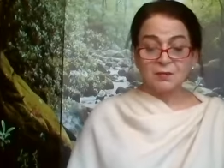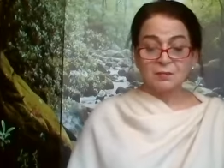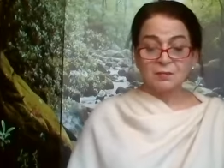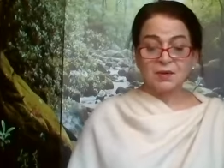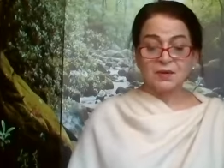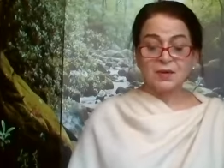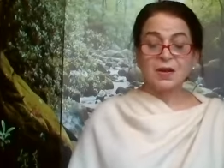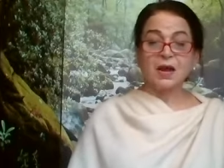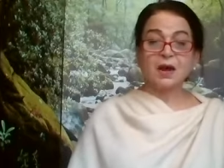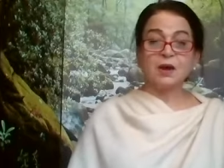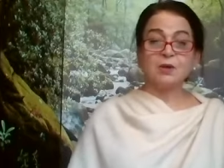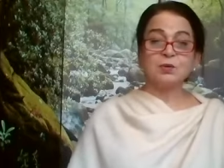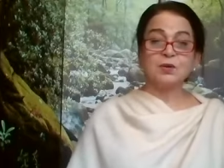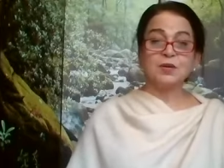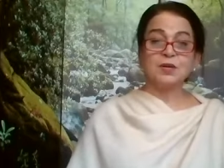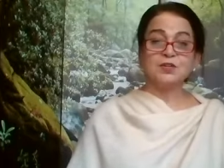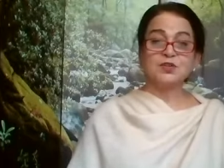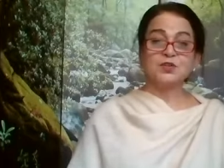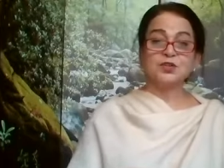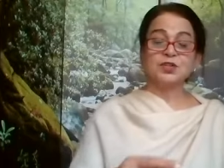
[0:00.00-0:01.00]
But now
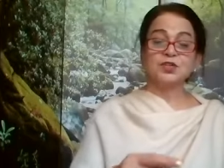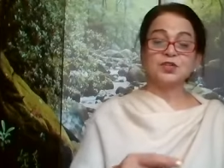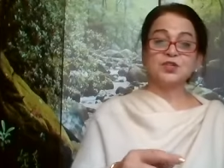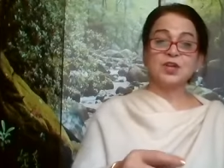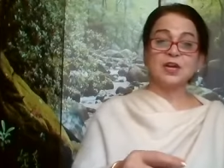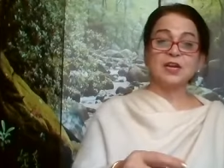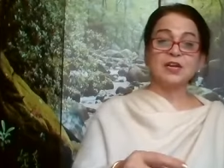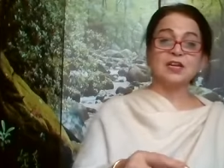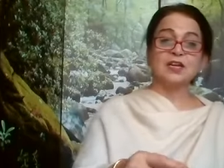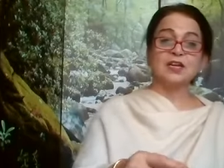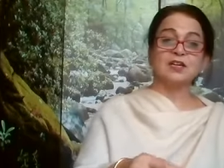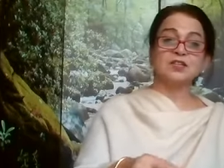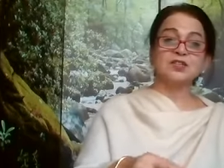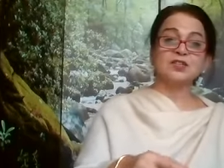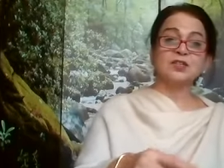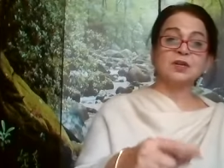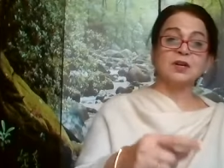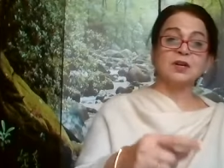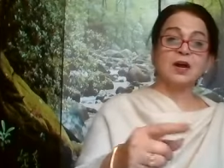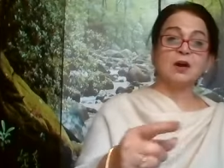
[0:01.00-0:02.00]
he is just telling
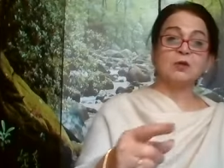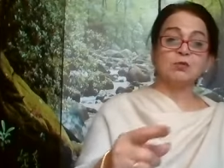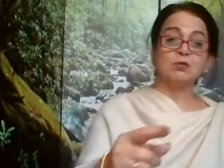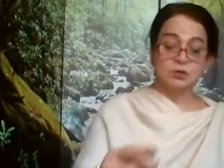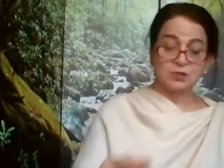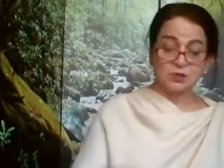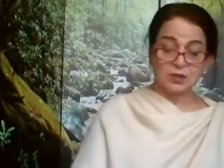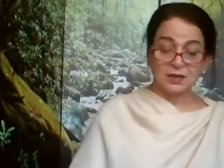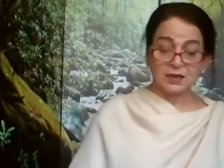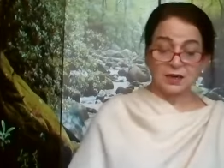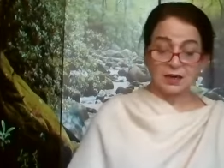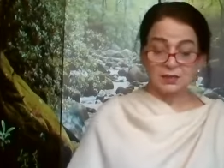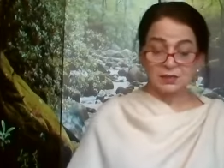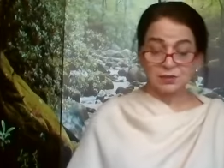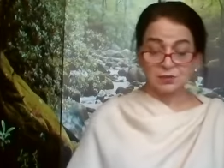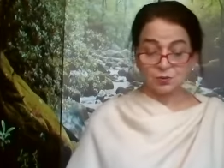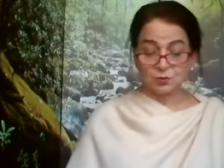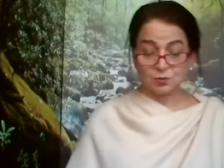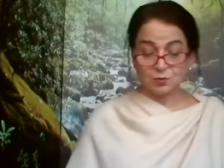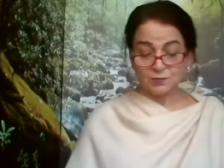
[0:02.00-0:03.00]
us outside
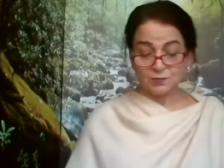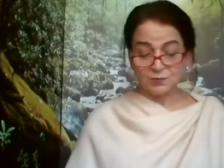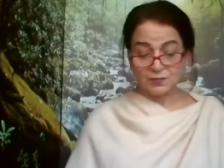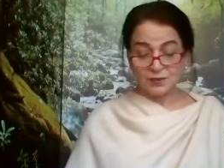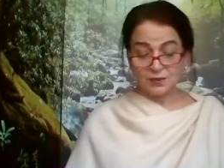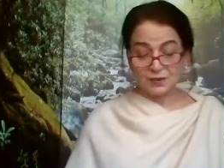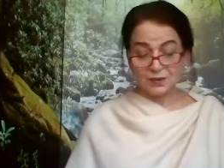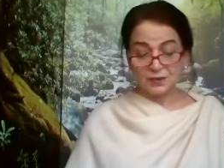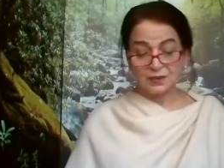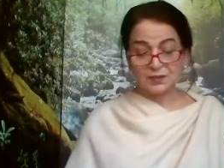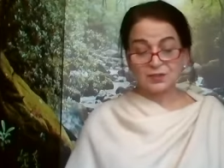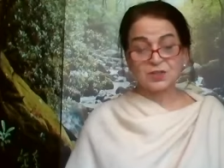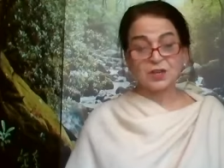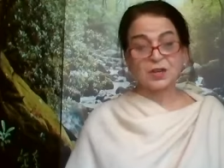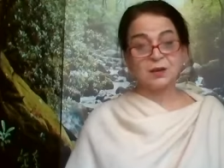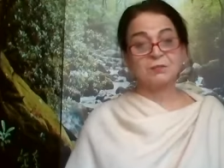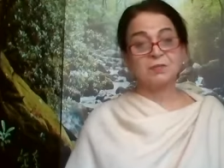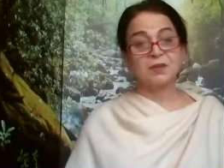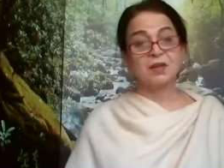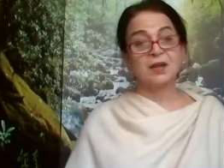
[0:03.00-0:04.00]
also the
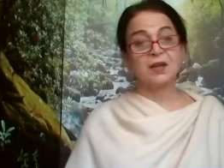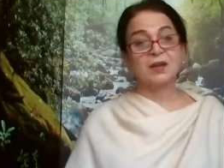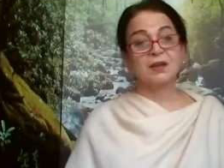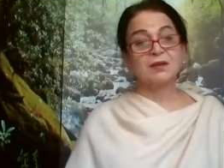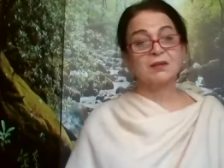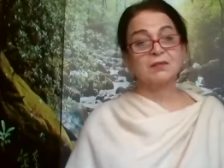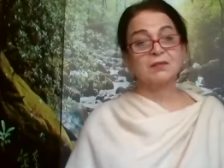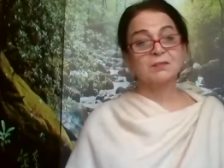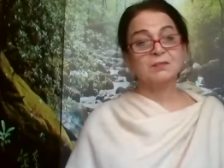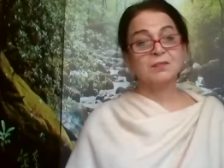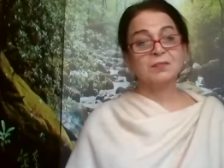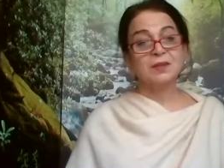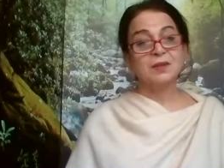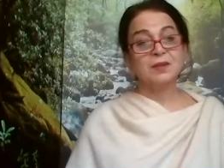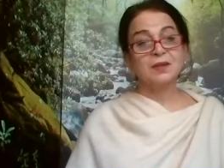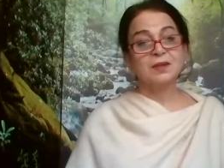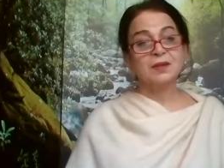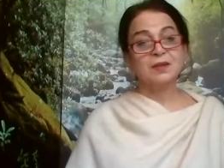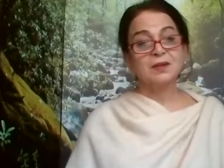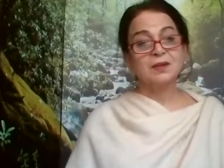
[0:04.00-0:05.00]
same thing.
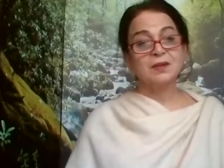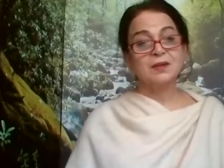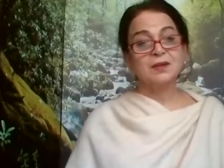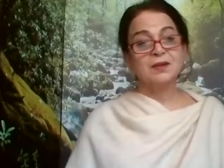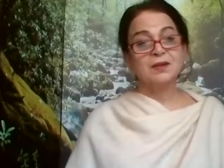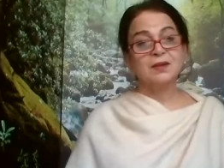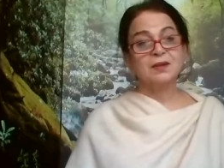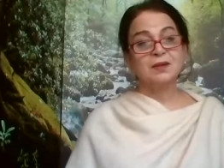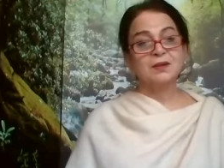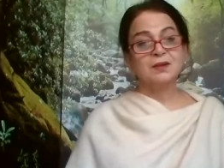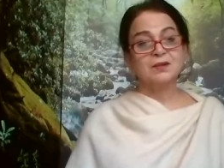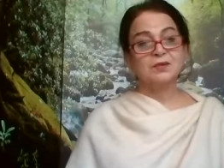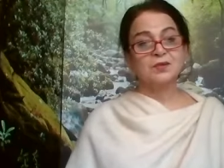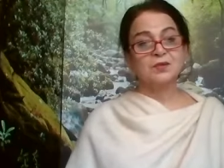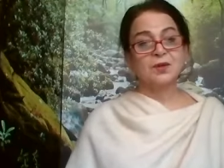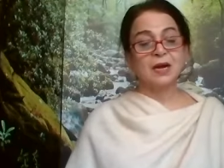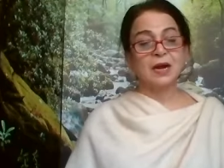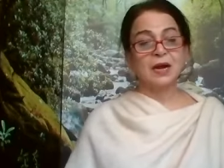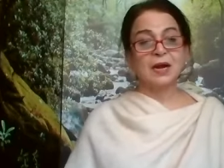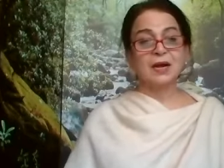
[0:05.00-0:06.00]

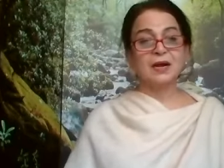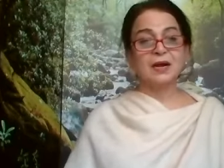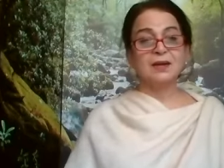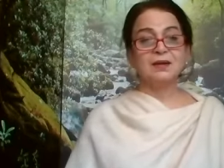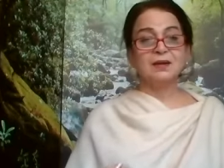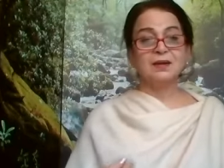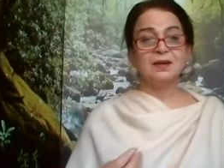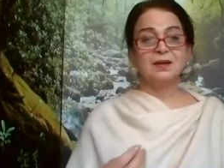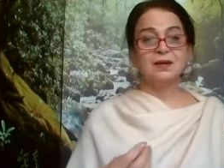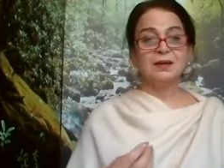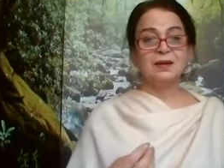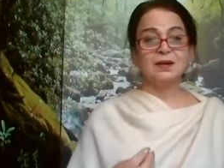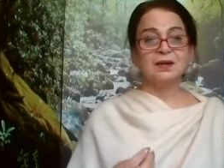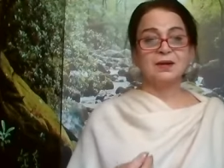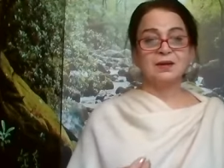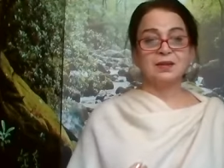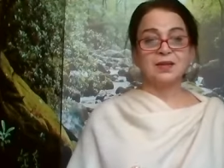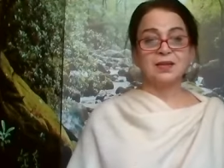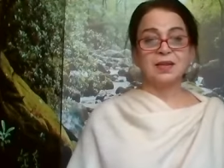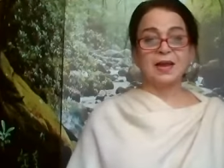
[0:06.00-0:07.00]
So God
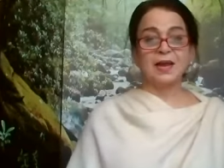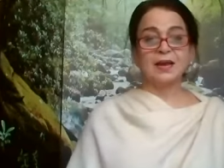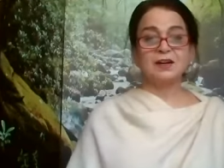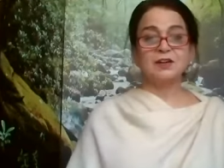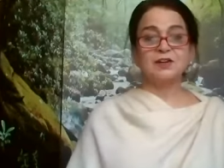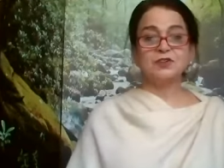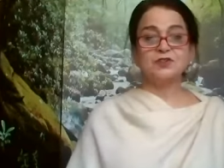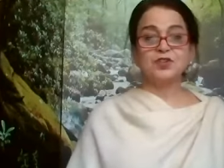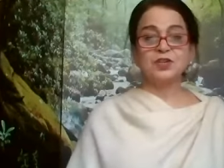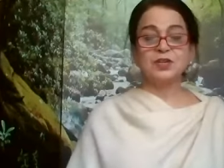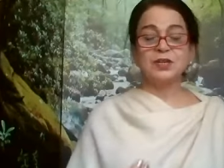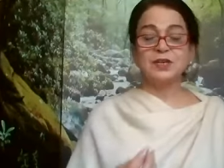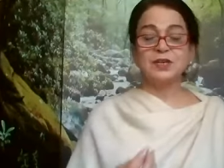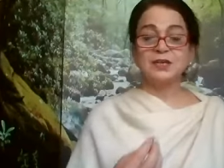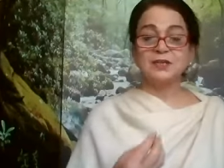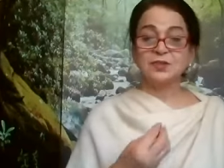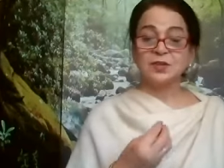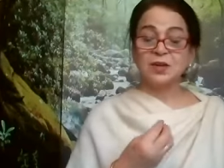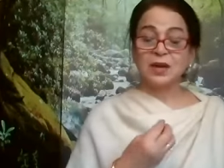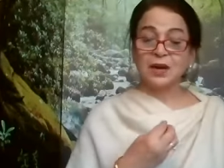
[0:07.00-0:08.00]
or the energy
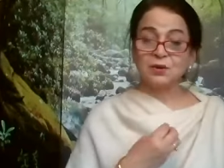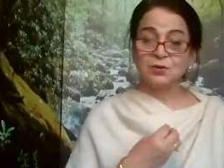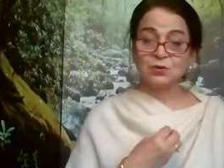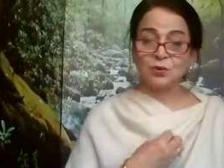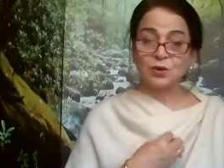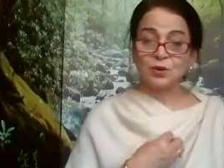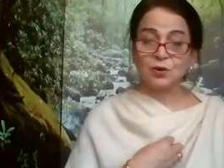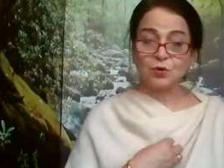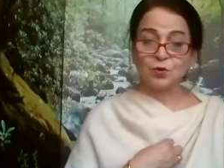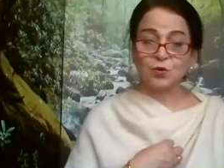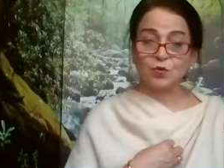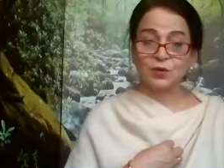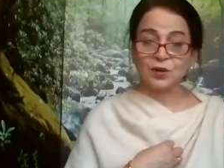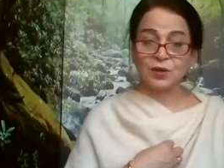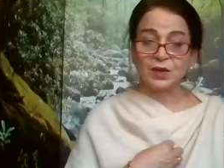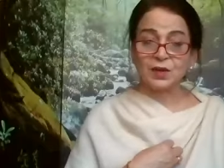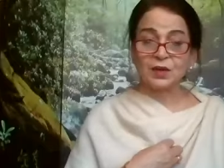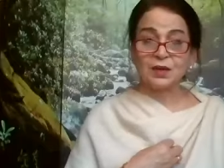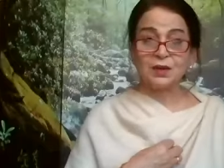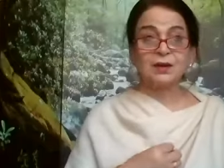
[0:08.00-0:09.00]
is not only over
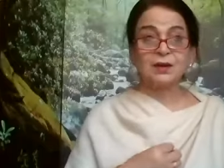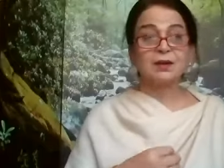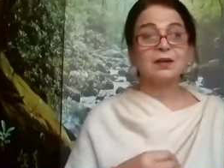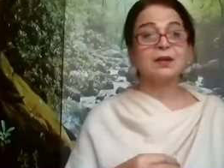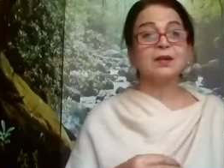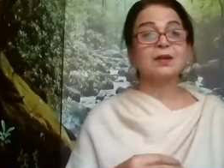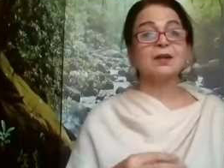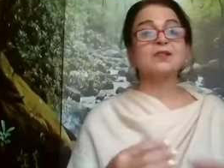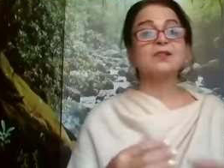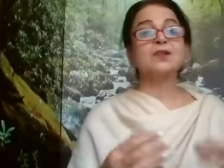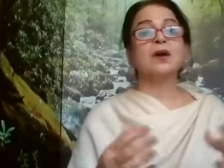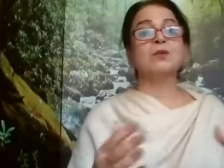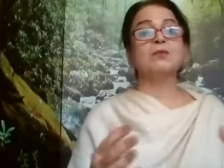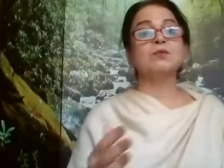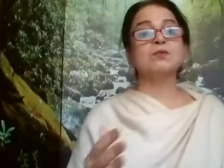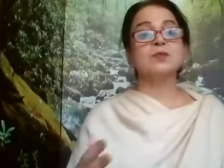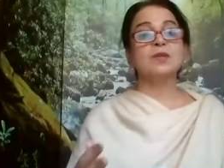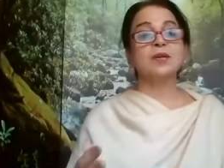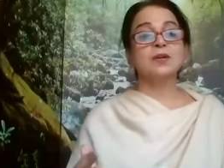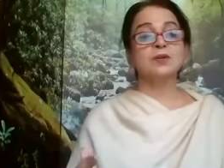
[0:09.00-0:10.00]
here, it's
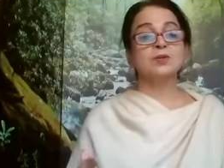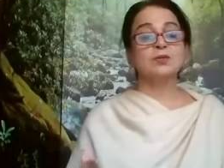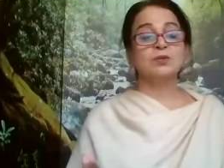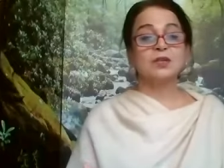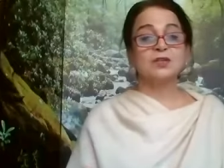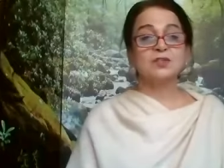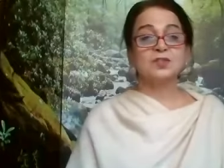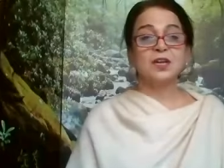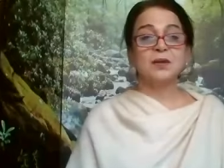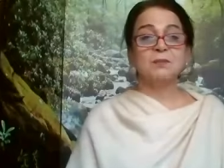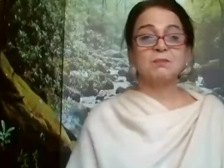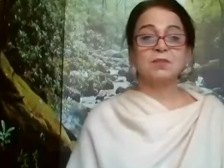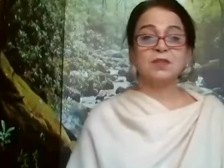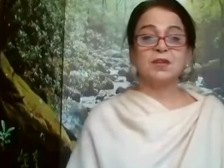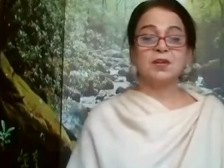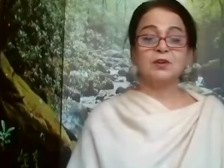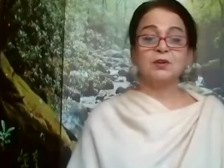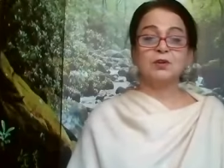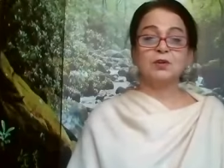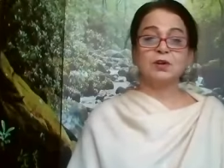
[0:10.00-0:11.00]
outside too. The same
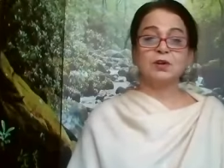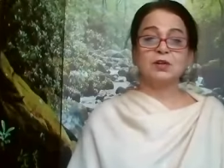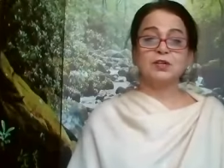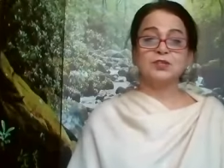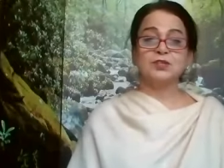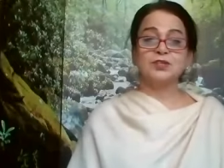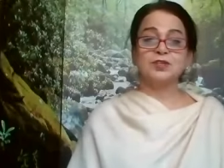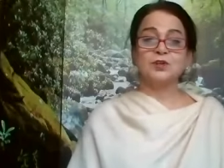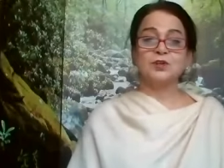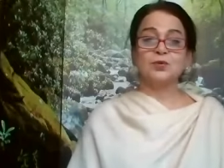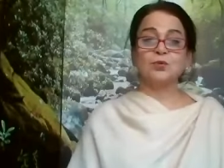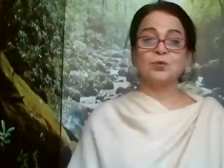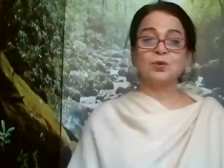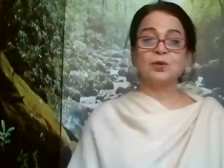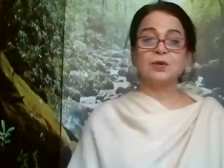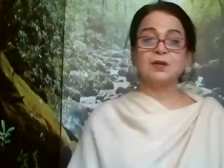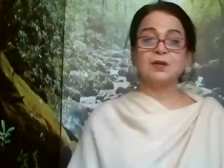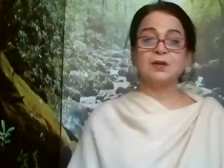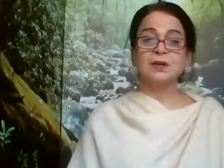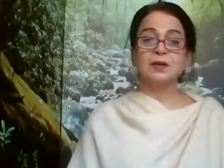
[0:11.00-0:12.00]
thing Lord Krishna
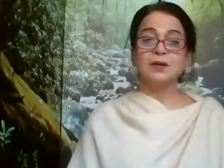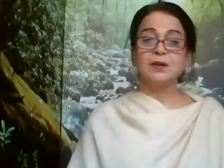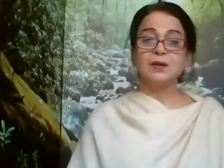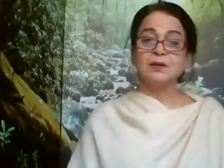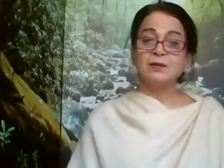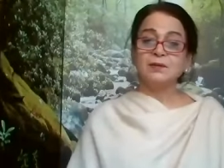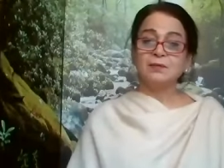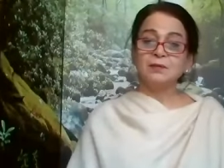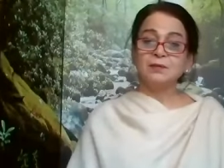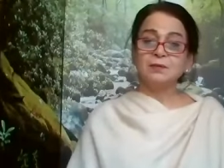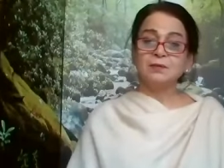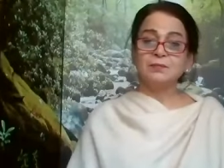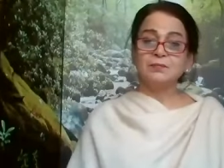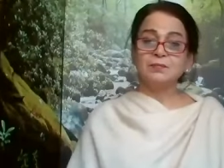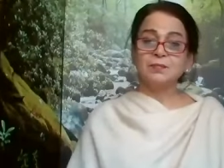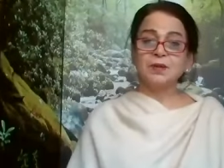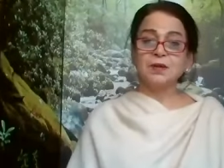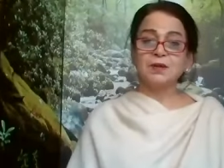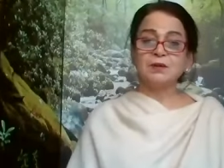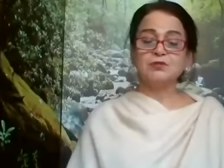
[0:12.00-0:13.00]
told
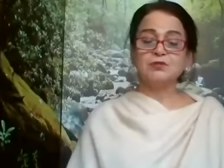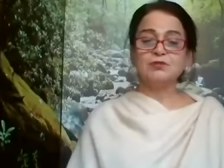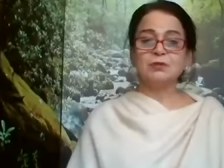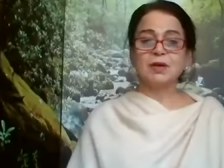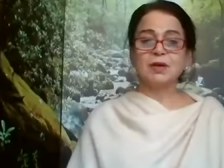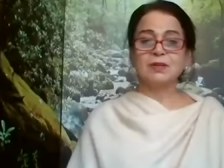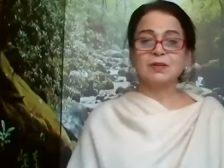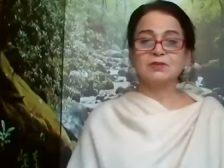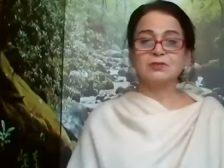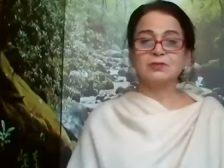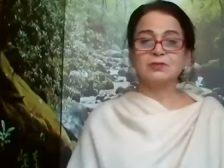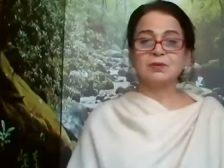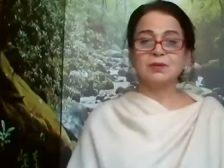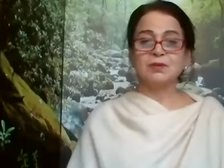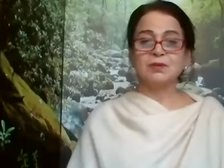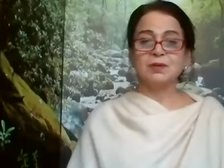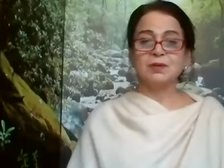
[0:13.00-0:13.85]
Arjun also.